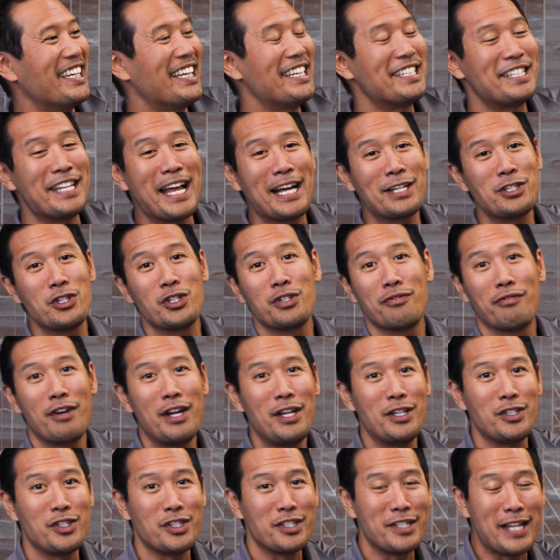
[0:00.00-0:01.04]
it's not just
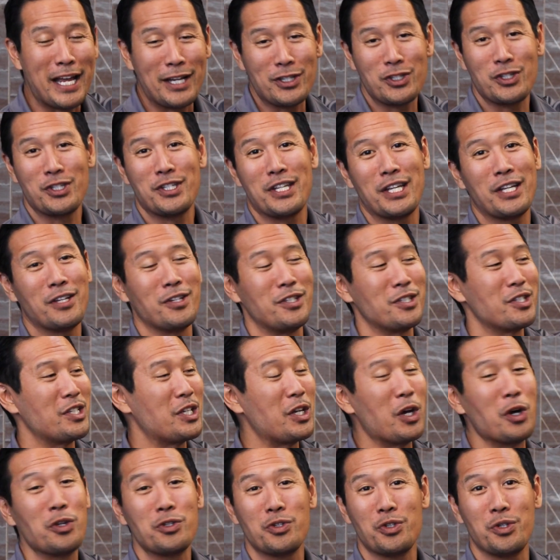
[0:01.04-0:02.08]
French, it's not just English. He
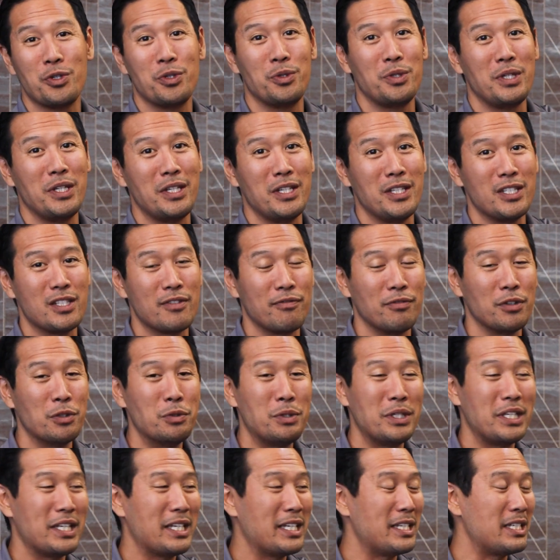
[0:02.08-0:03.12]
also is
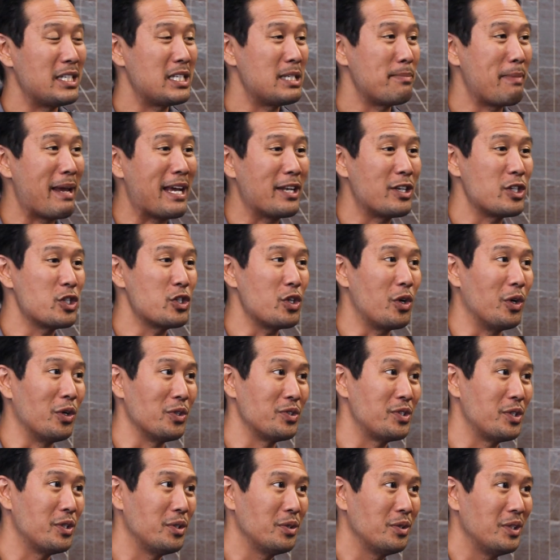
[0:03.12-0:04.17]
fluent in Spanish
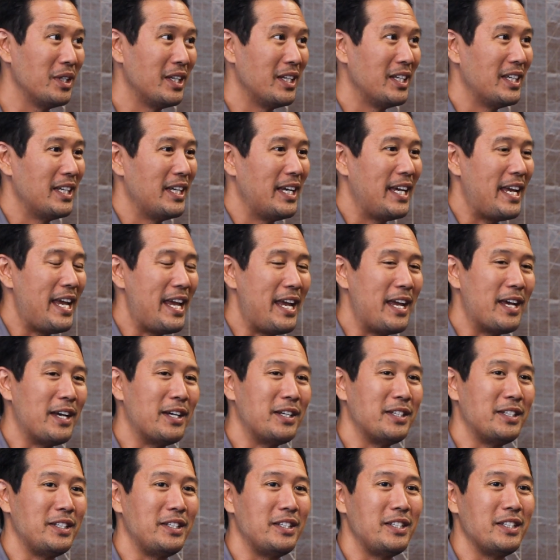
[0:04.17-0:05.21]
also.
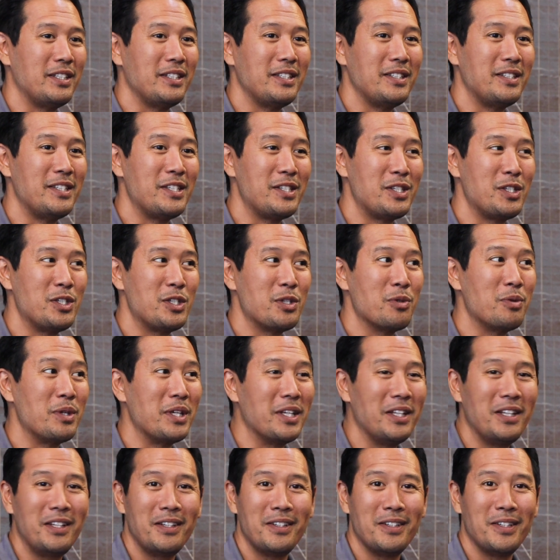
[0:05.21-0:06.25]
And this is
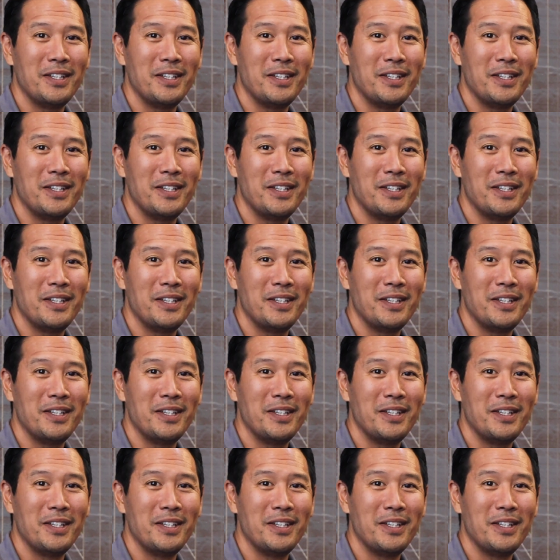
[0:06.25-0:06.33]
Cyrille.